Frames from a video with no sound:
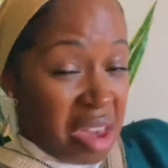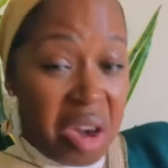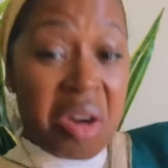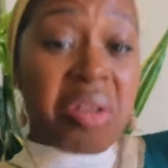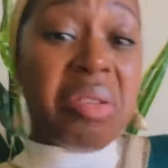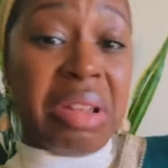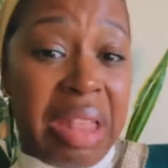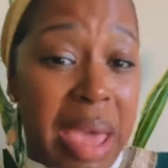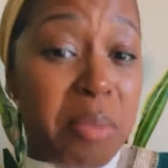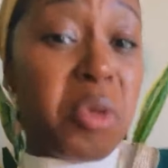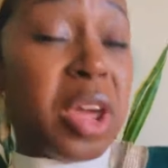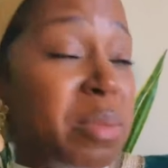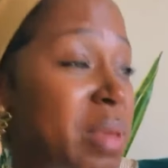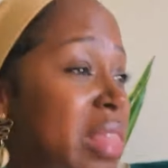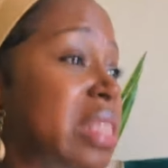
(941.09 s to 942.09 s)
oh, I
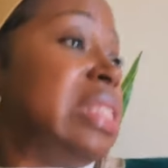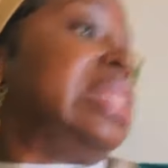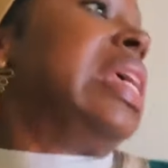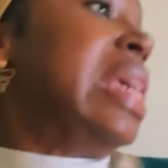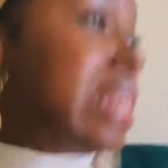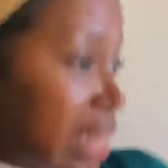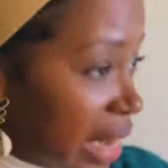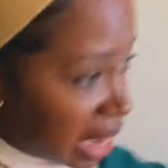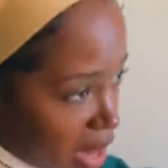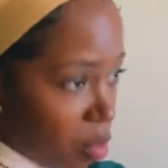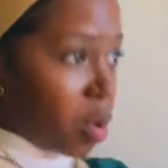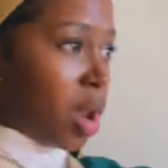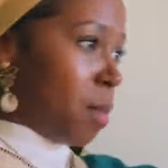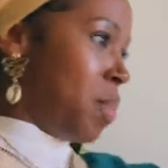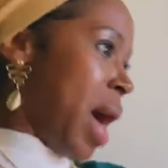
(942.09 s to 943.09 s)
want to be the season and
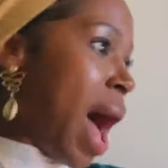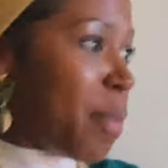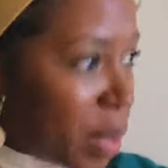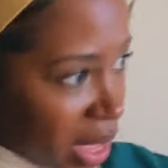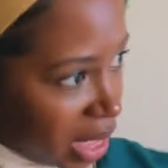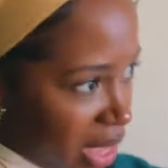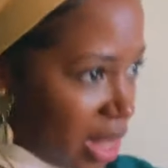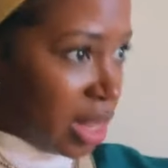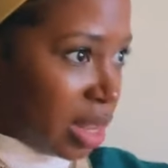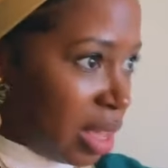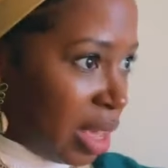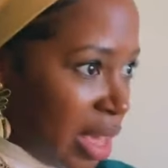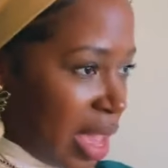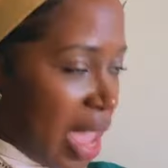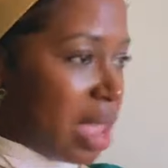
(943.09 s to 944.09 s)
I want to pop in